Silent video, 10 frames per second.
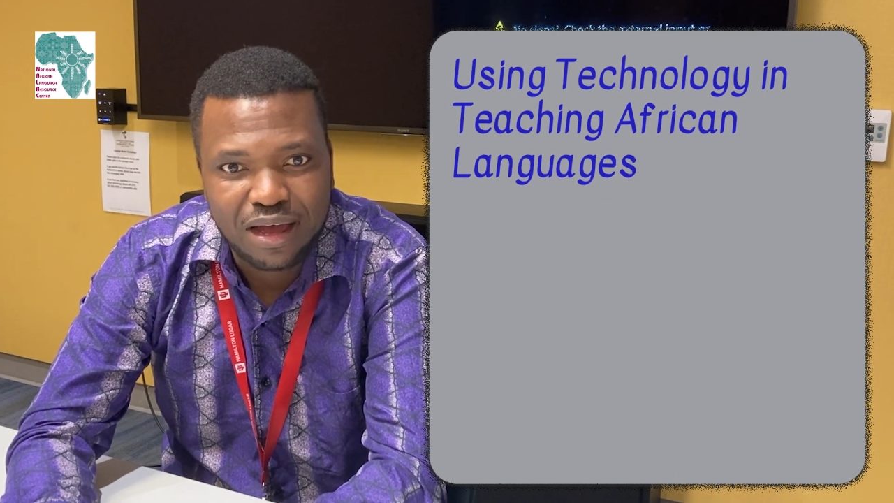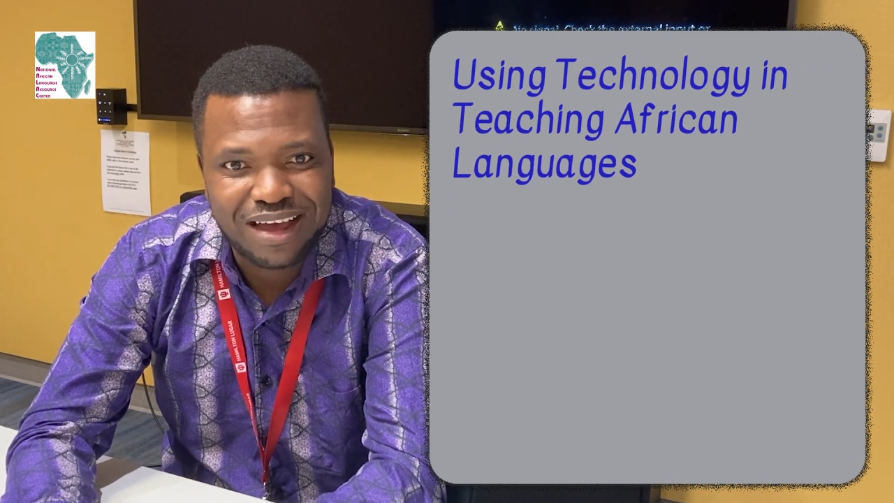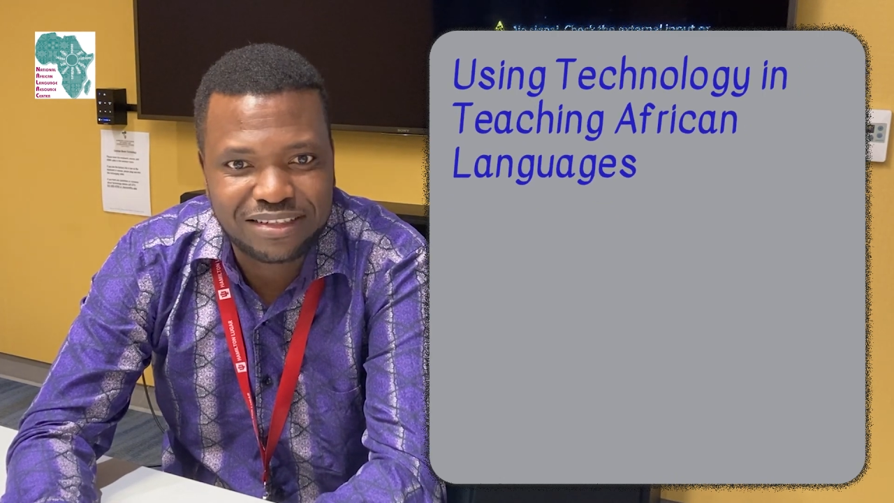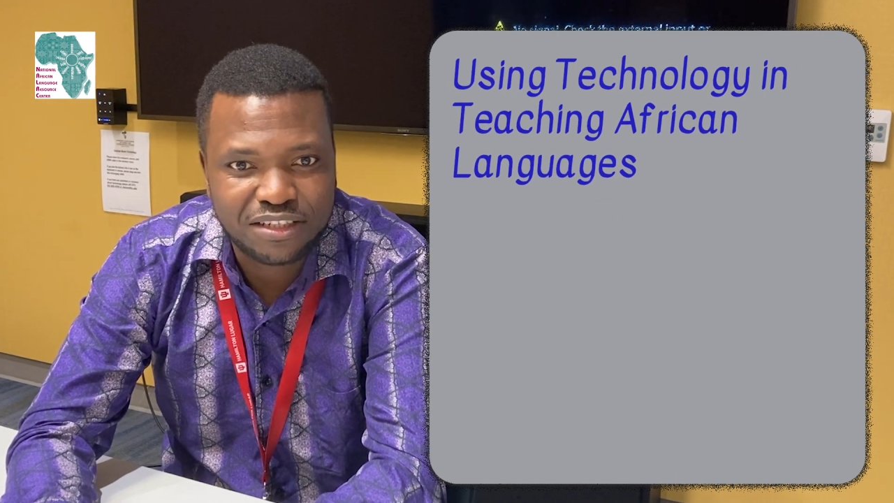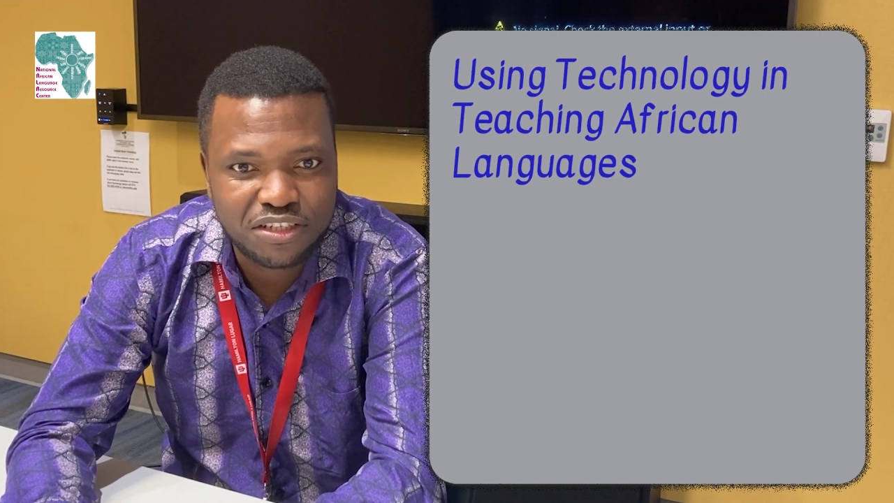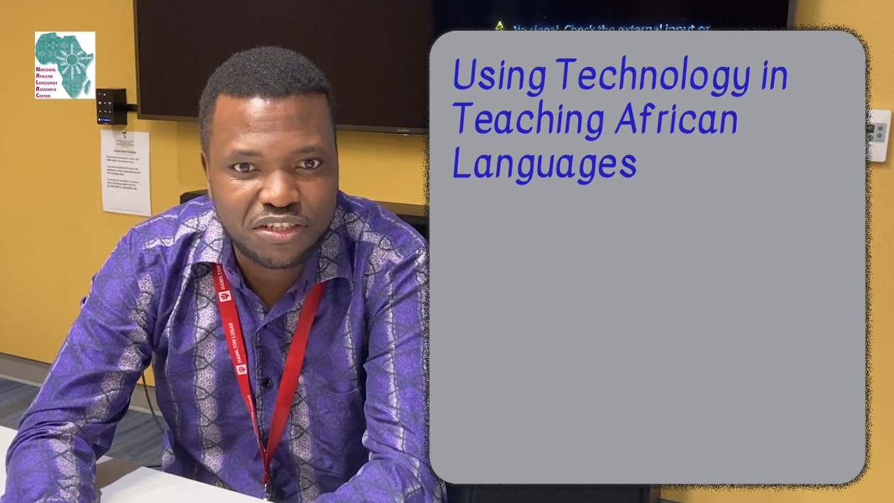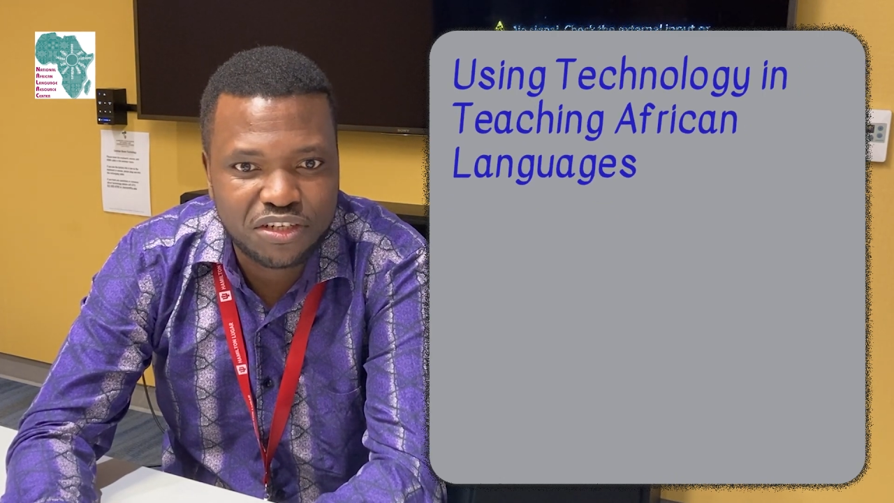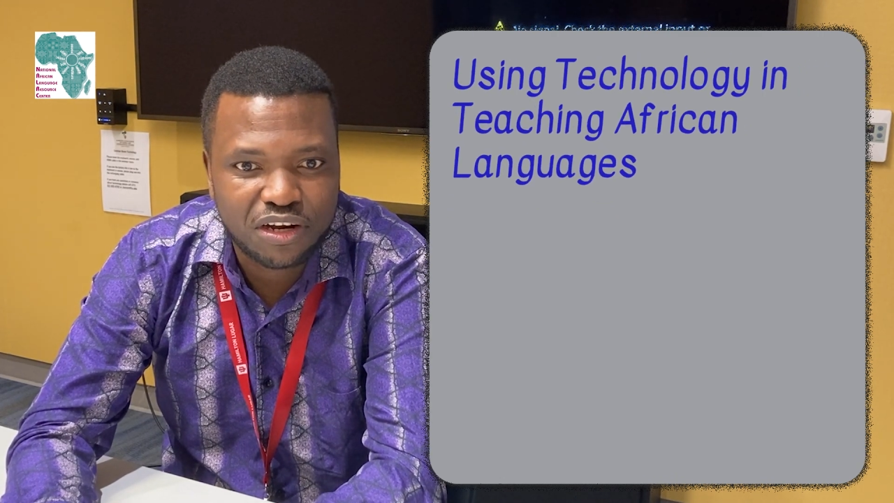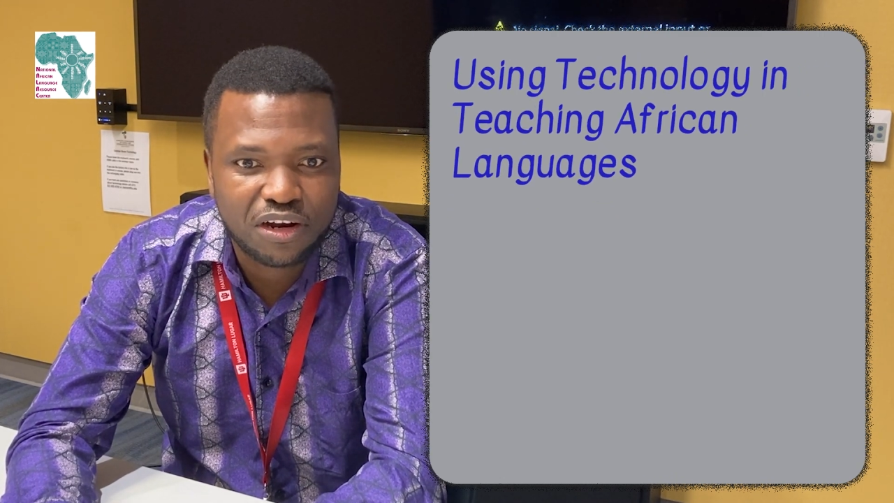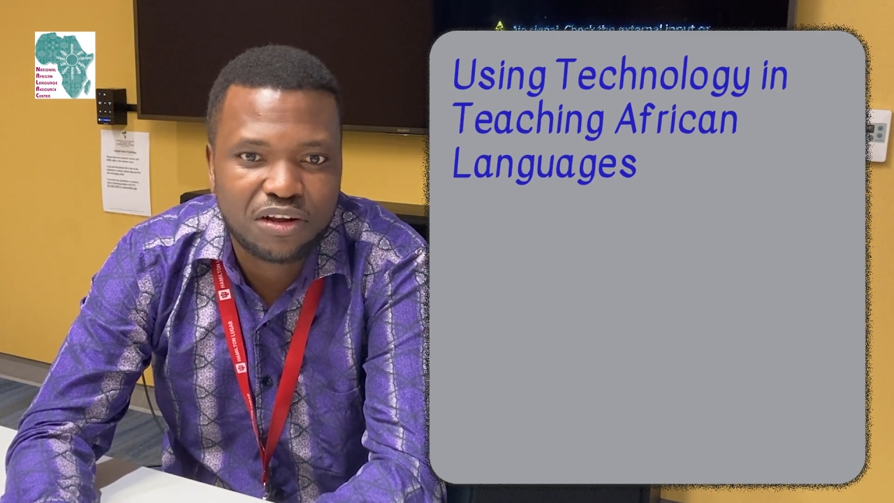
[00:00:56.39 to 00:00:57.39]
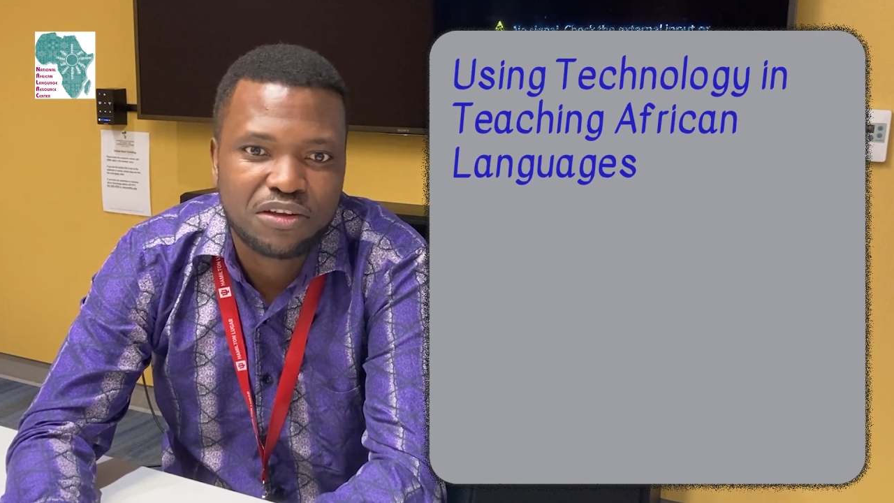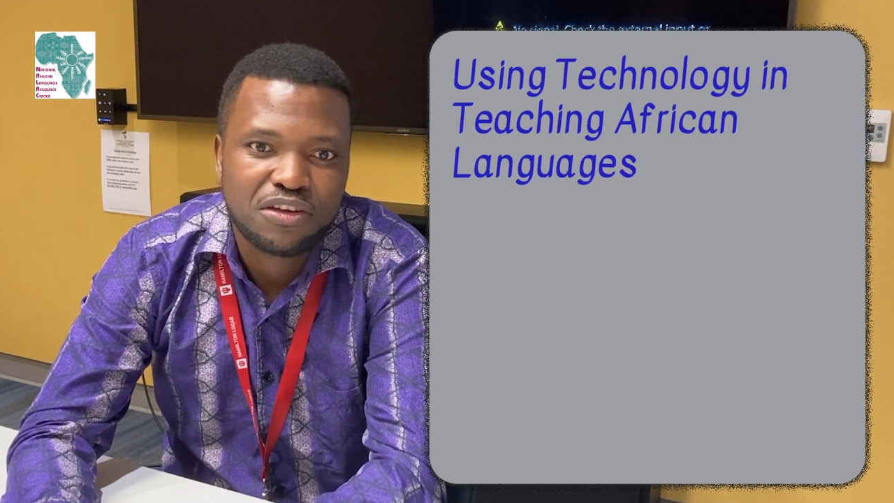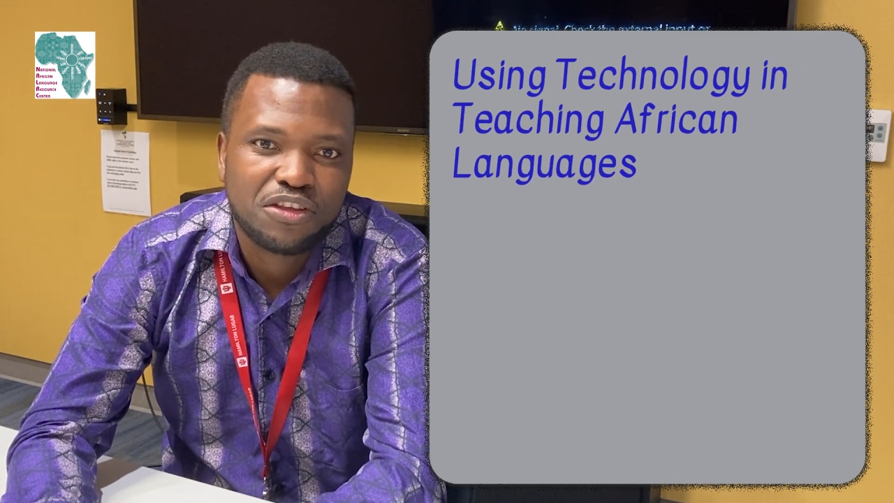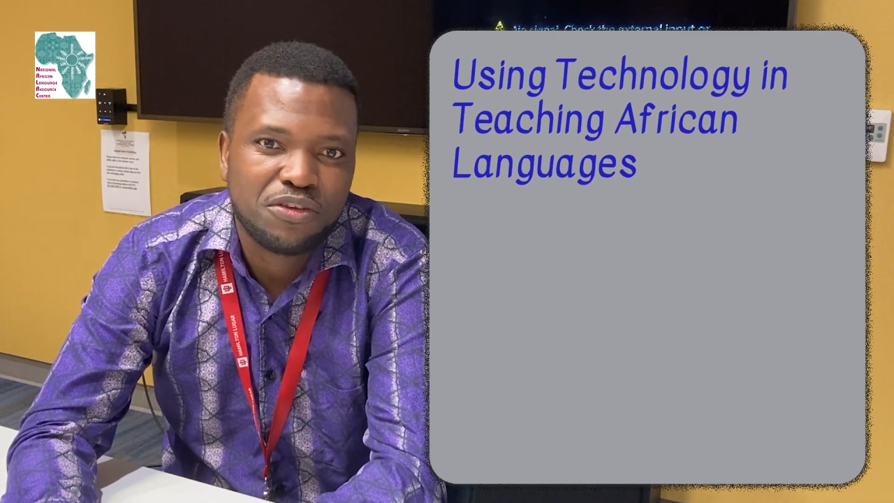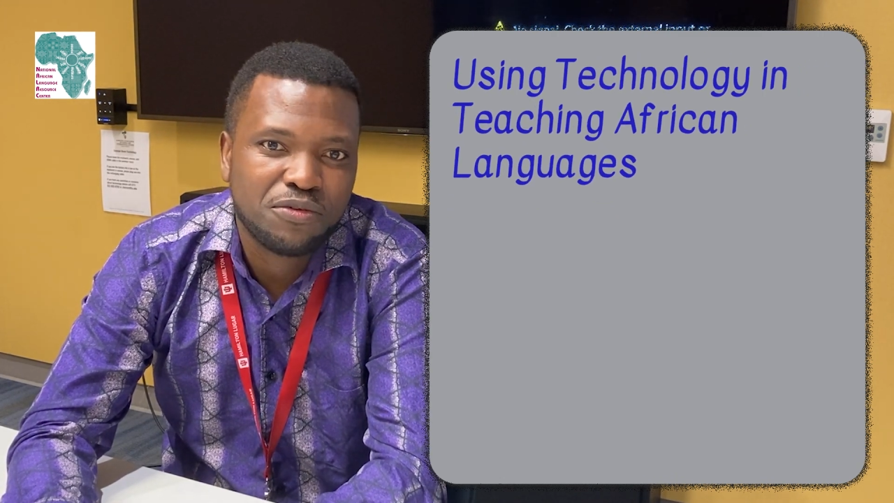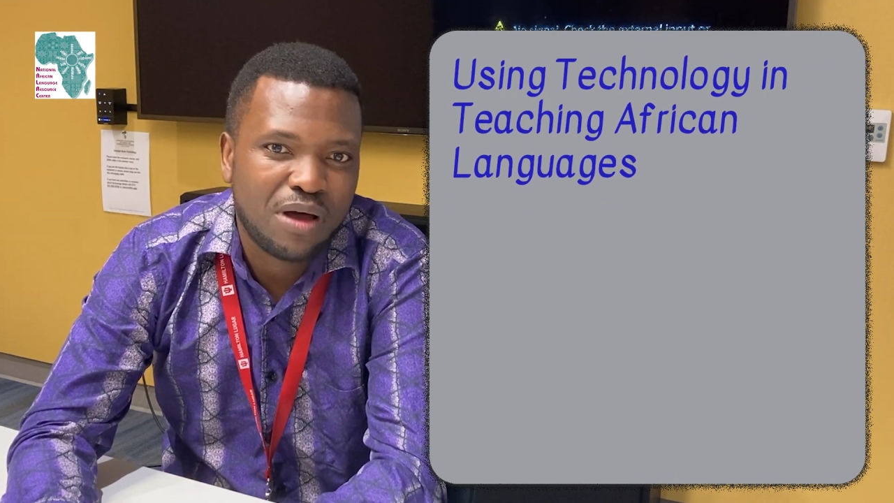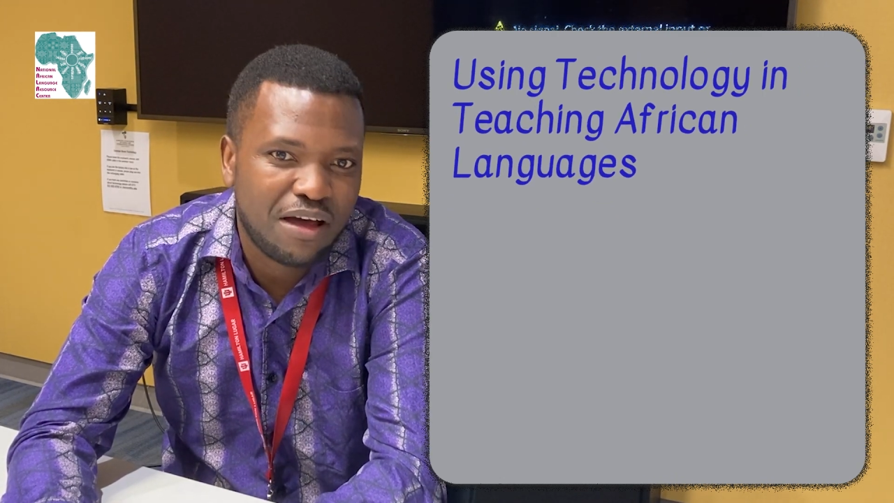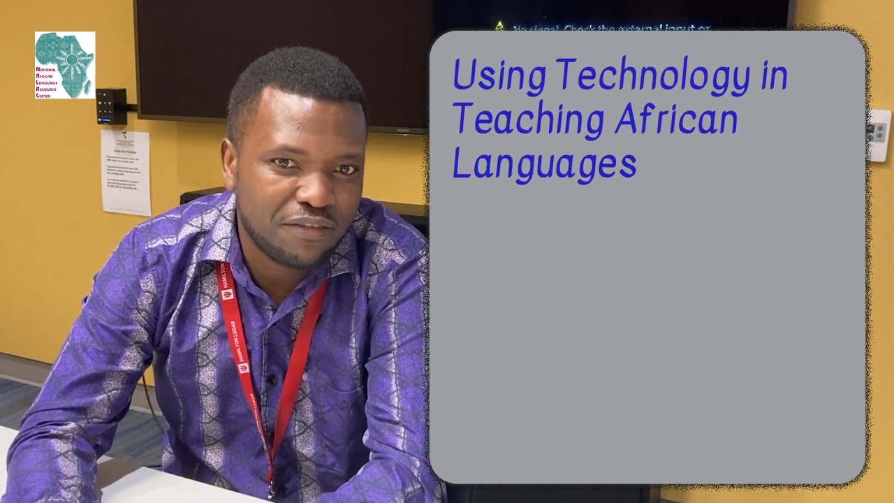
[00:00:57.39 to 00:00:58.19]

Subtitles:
As a teacher, you have